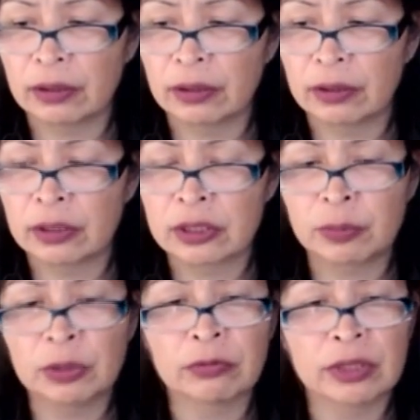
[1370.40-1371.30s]

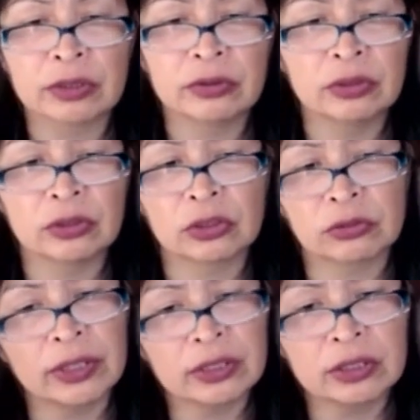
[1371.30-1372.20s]
dispute resolution
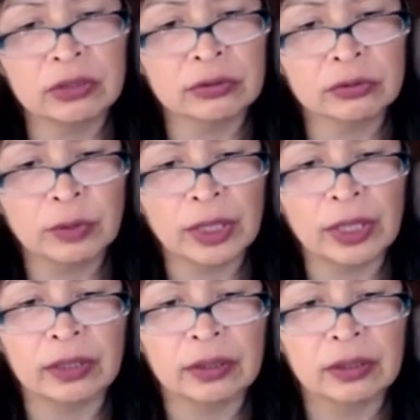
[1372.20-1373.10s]
strategy goes
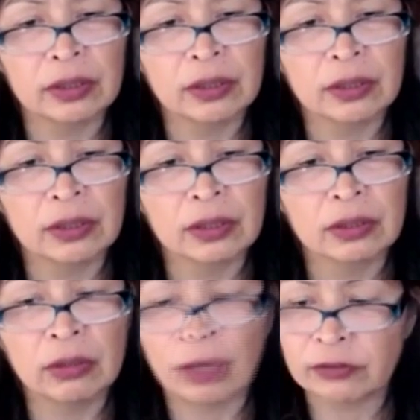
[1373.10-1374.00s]
away.
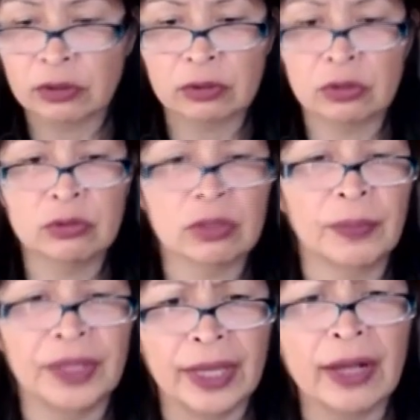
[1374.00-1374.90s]
You have to do
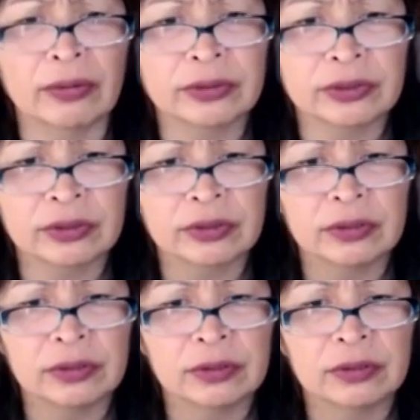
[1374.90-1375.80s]
something else.
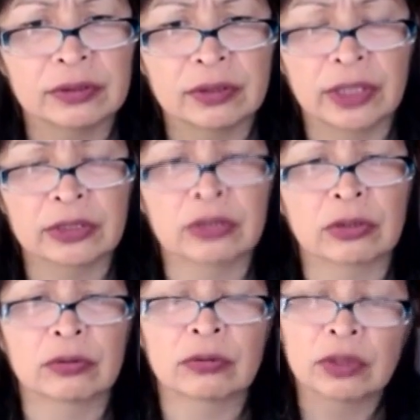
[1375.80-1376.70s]
And
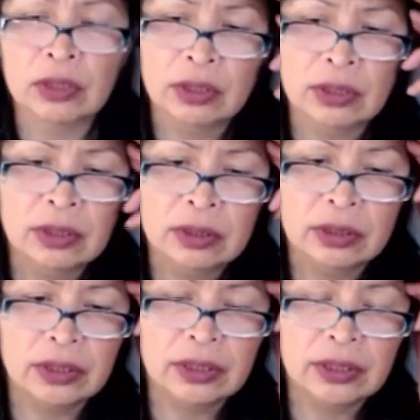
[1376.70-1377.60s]
so
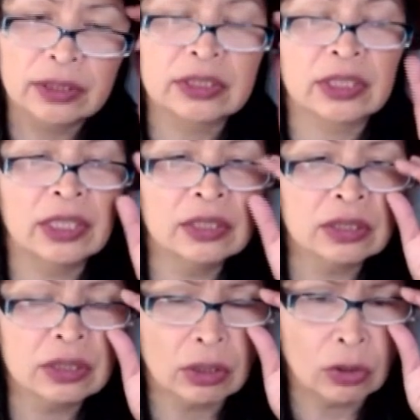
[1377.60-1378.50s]
it
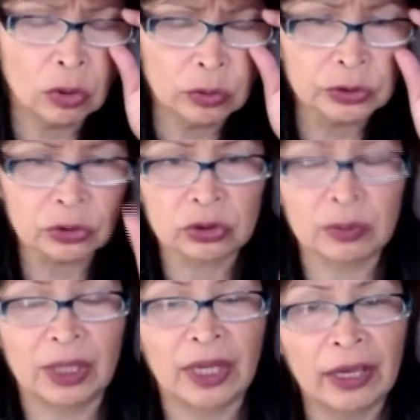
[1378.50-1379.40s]
changes a culture's
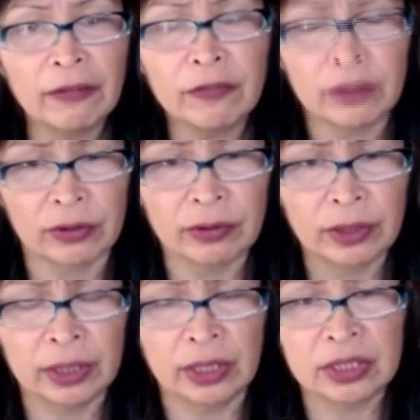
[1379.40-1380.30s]
behavior,
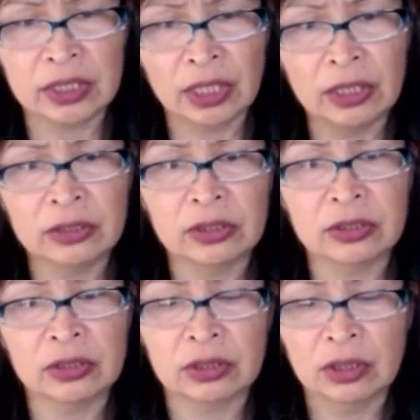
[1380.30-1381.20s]
and it
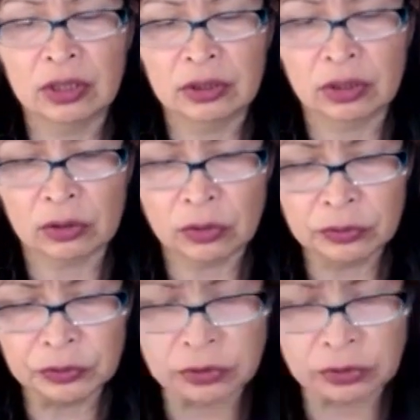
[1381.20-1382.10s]
changes the
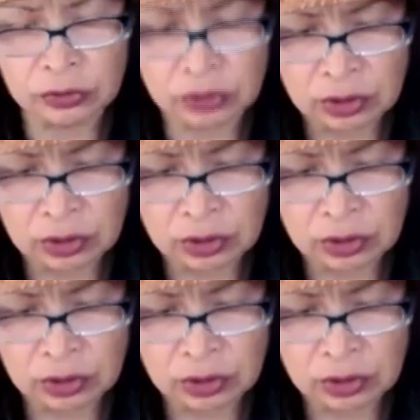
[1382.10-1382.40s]
culture's